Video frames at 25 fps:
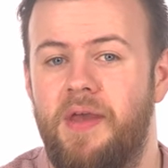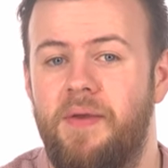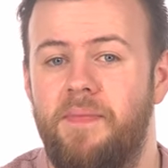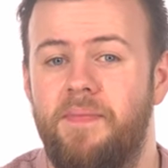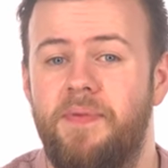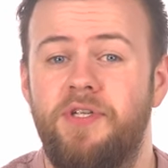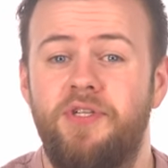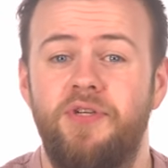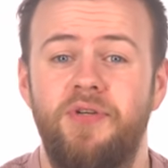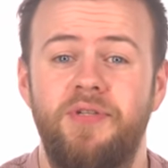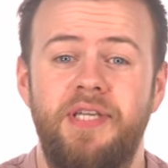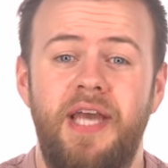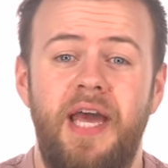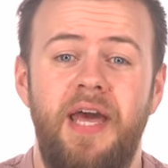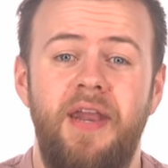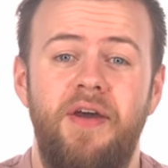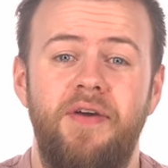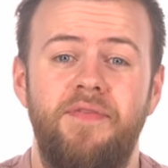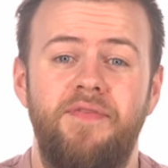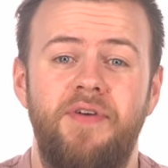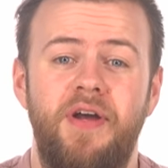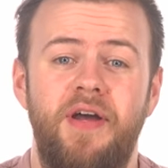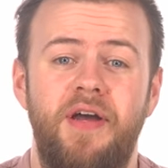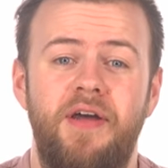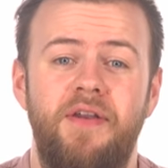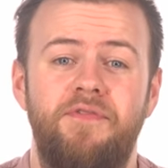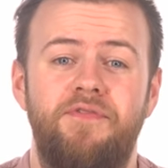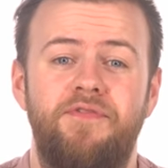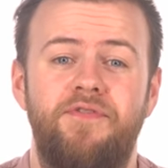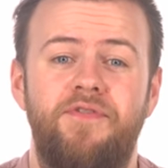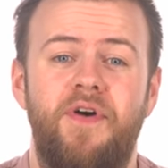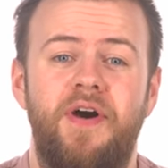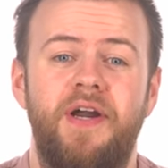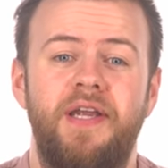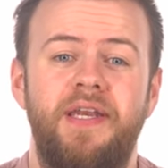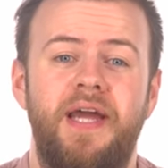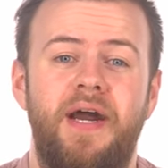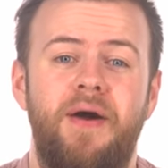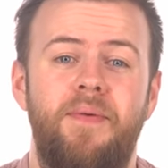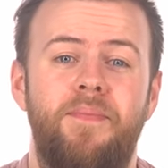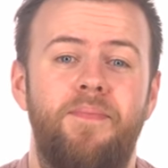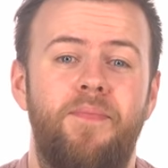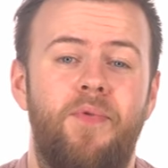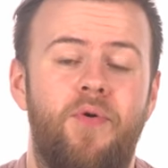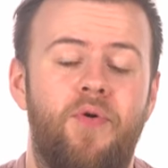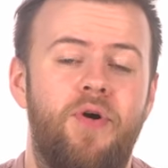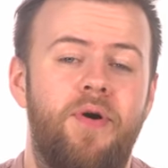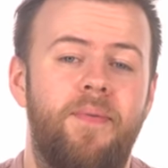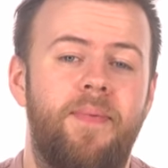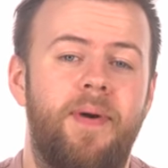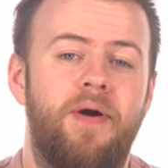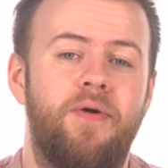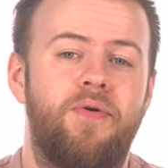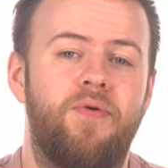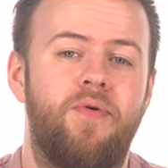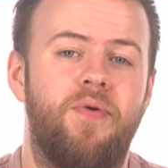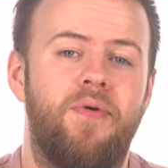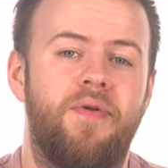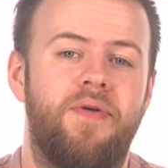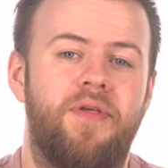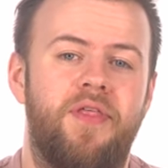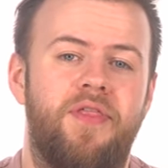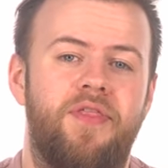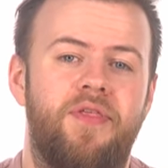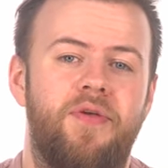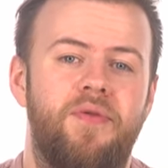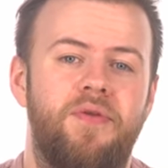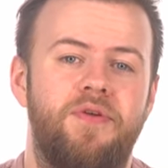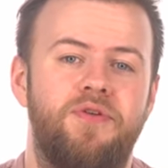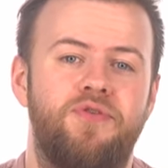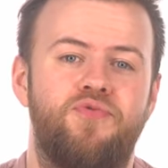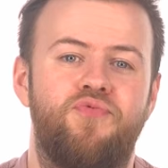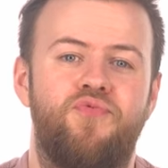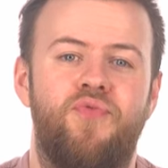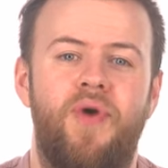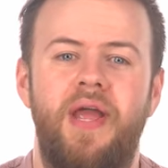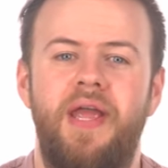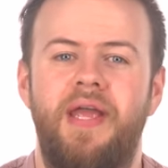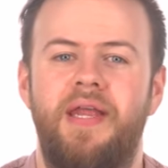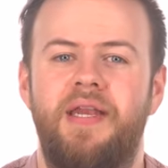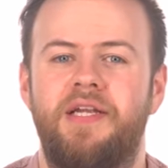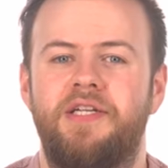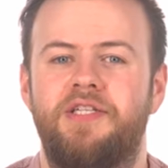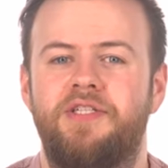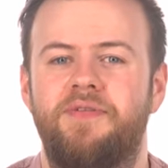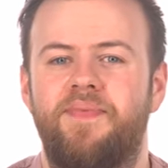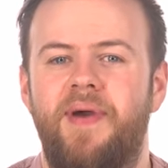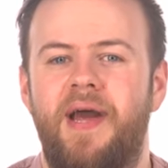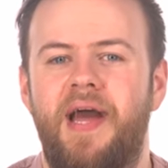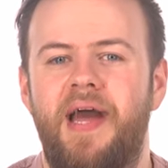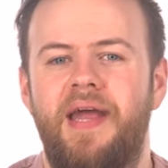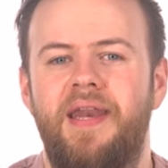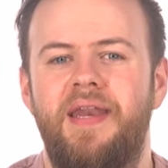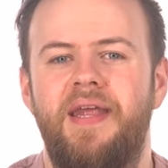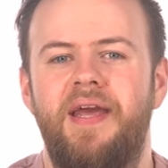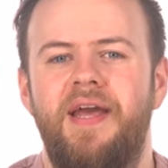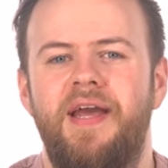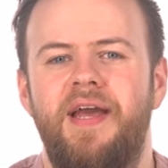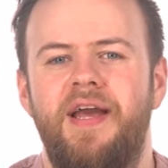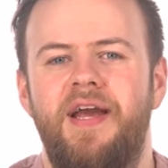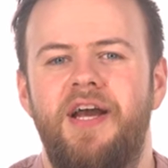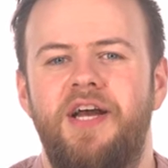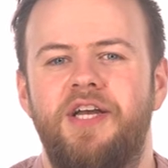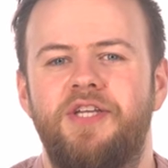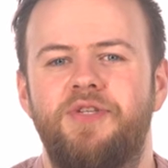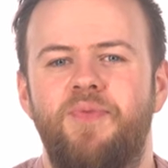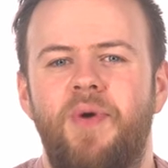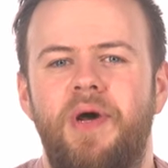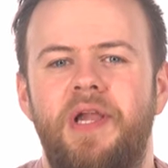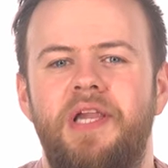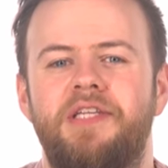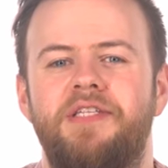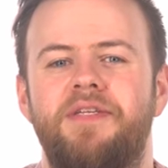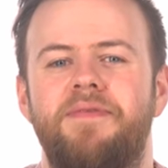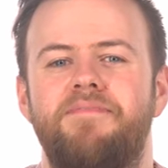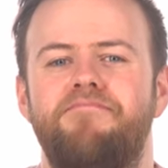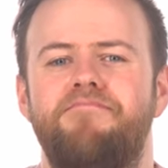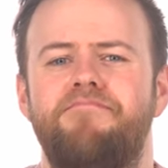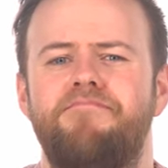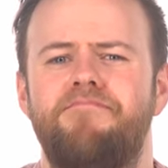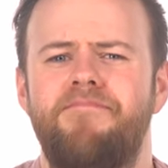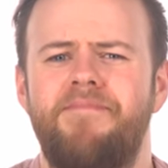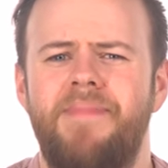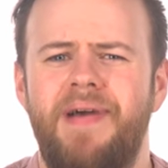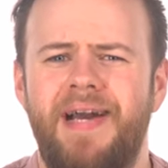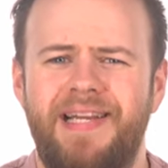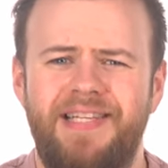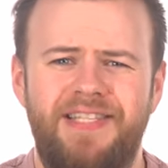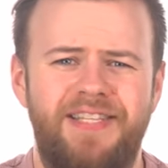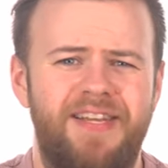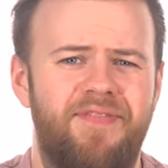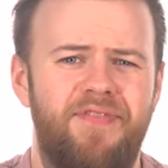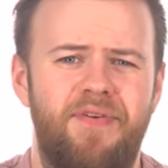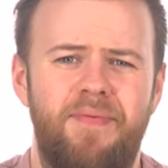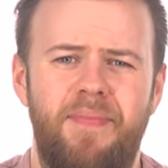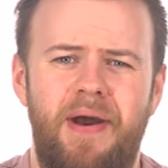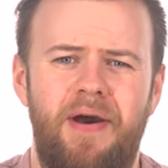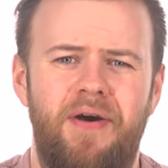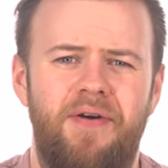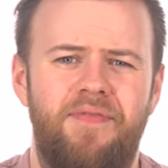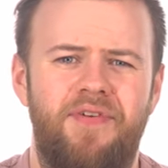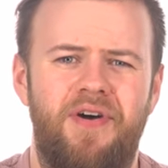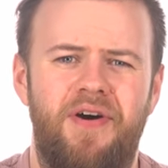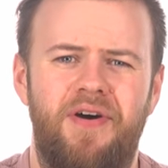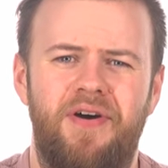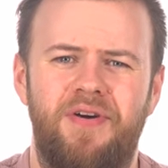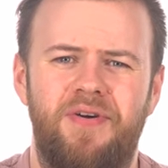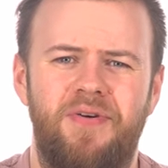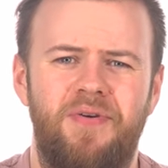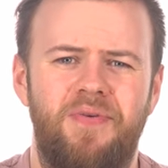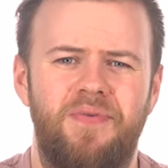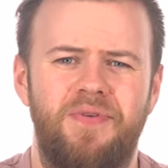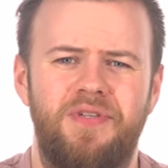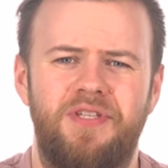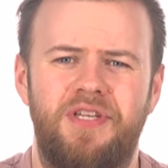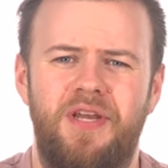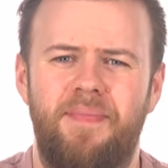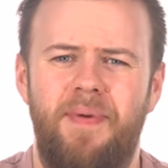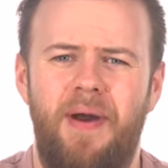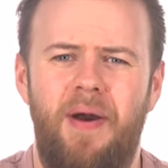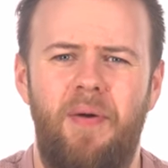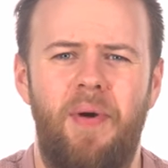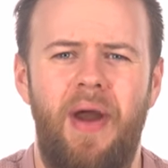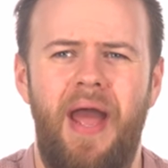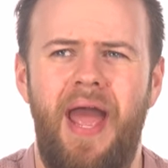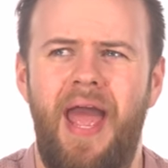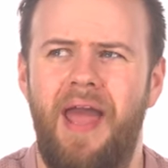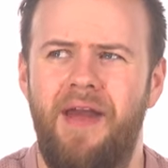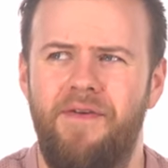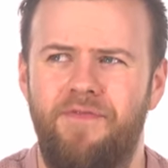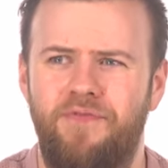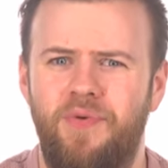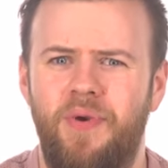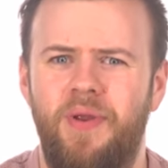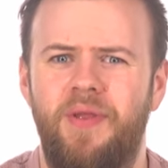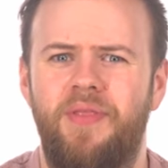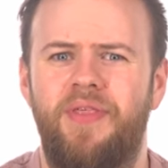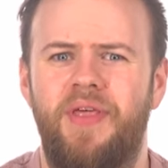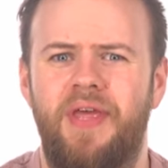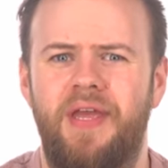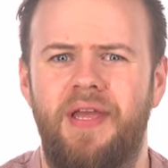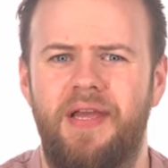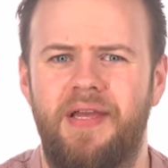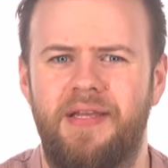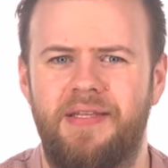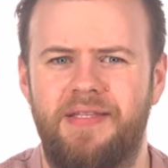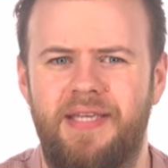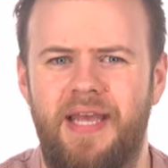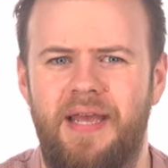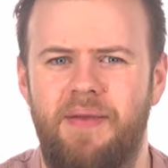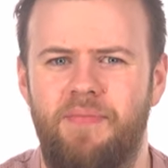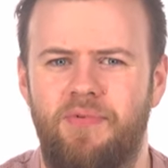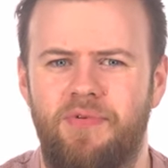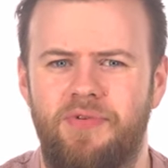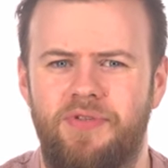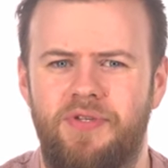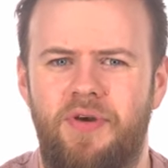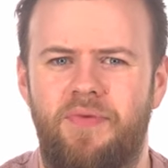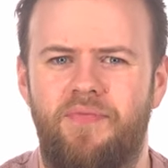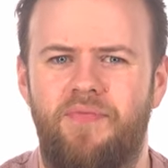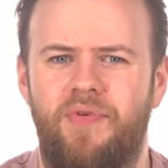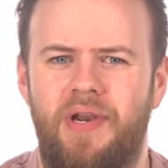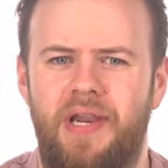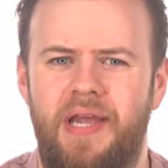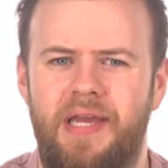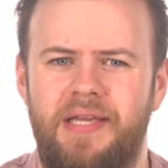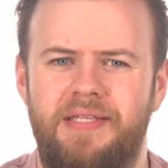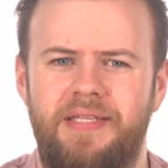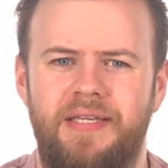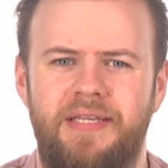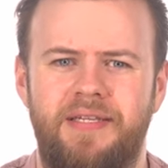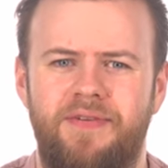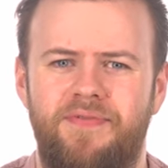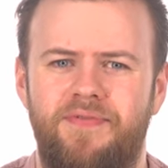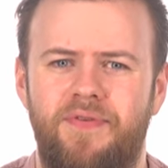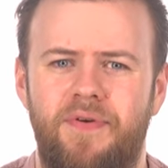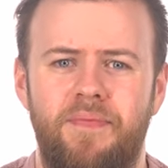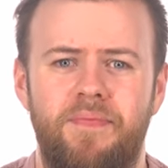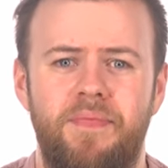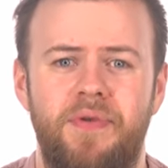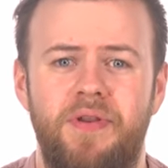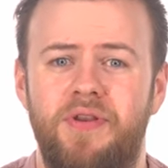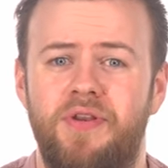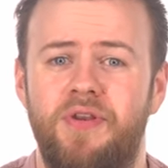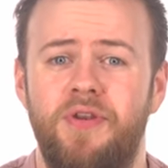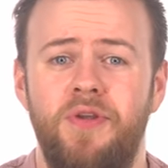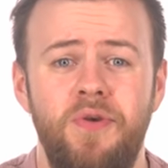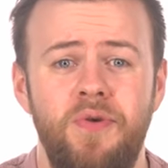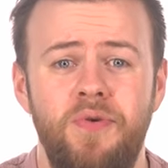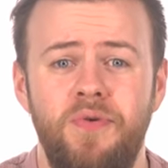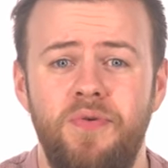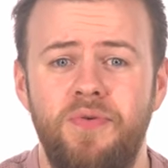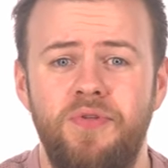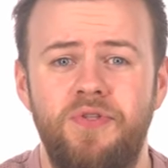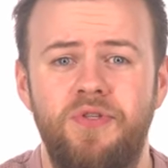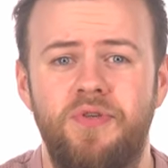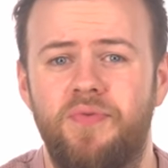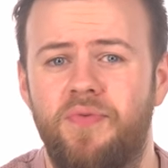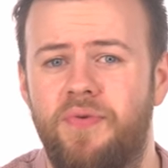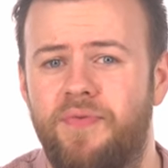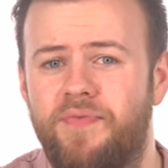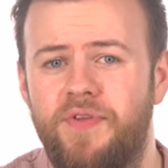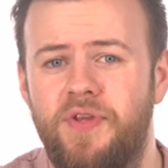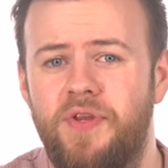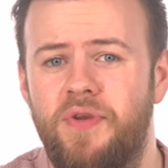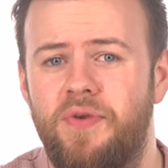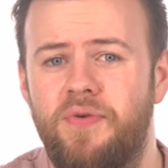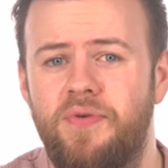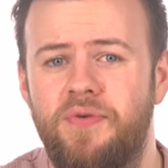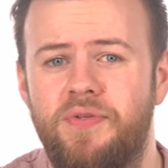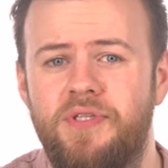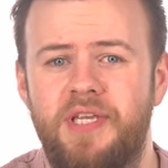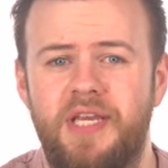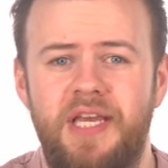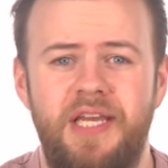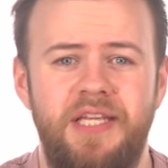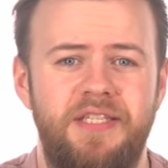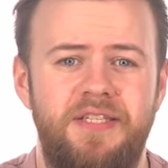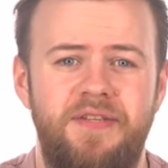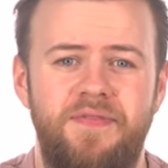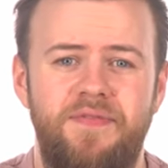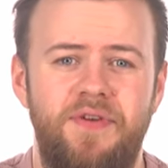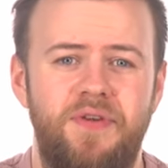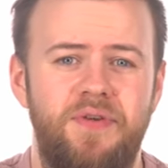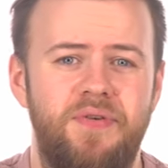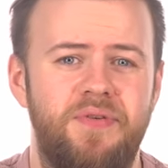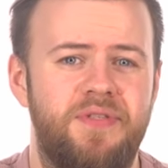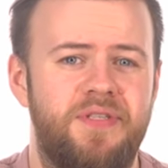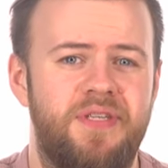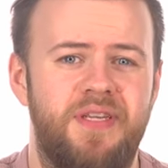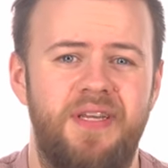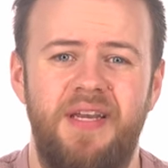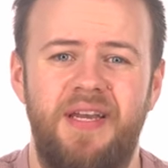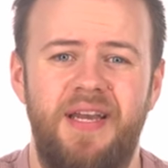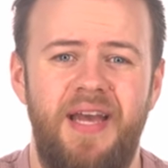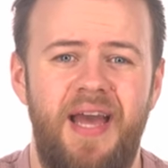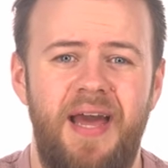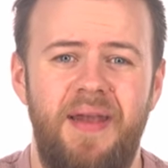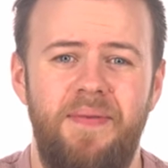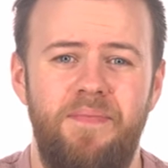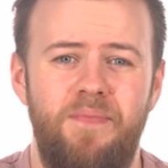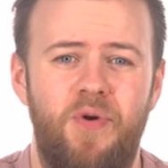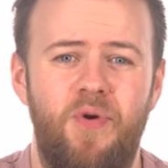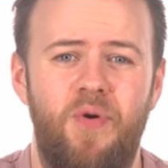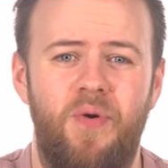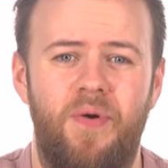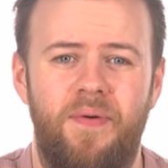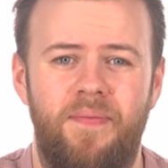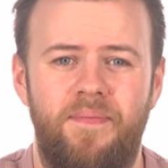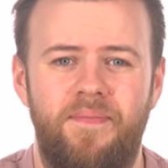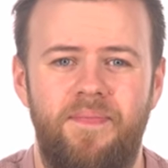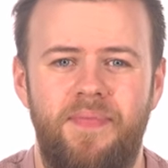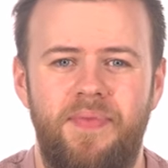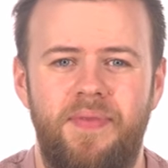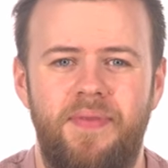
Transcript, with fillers: Be sure to head over and find out more about Call of Cthulhu's reign in Japan, as well as a massive amount of articles about everything tabletop related, from news, reviews, interviews, and more.